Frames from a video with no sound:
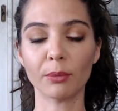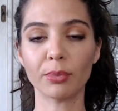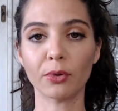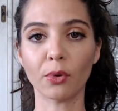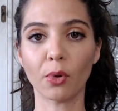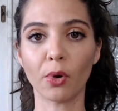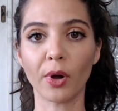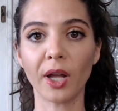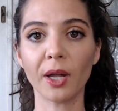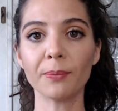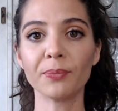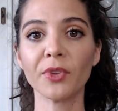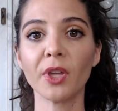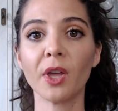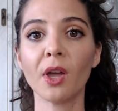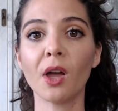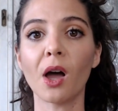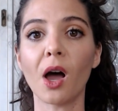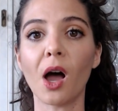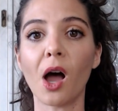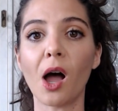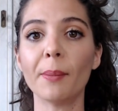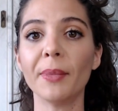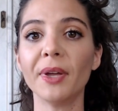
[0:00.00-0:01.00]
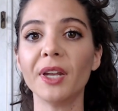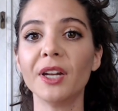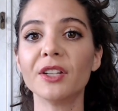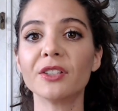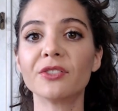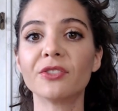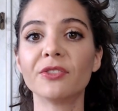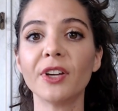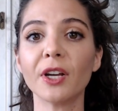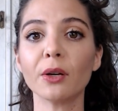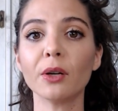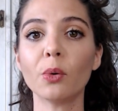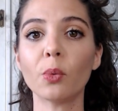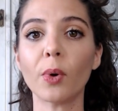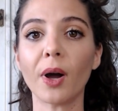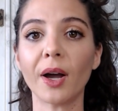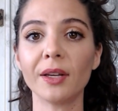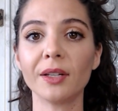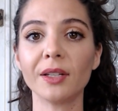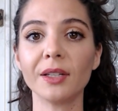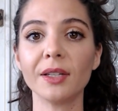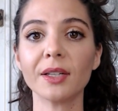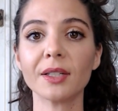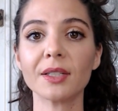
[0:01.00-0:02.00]
ploy. Um, it is very
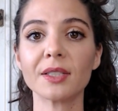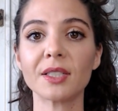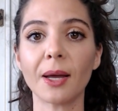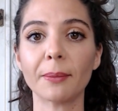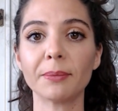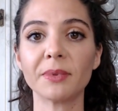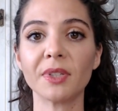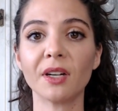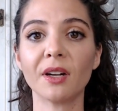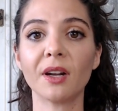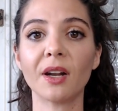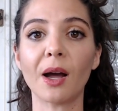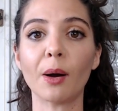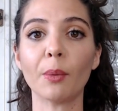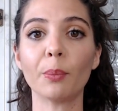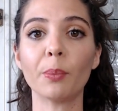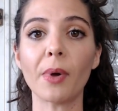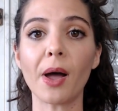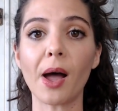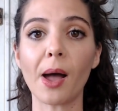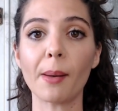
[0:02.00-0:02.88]
widely accepted and I'll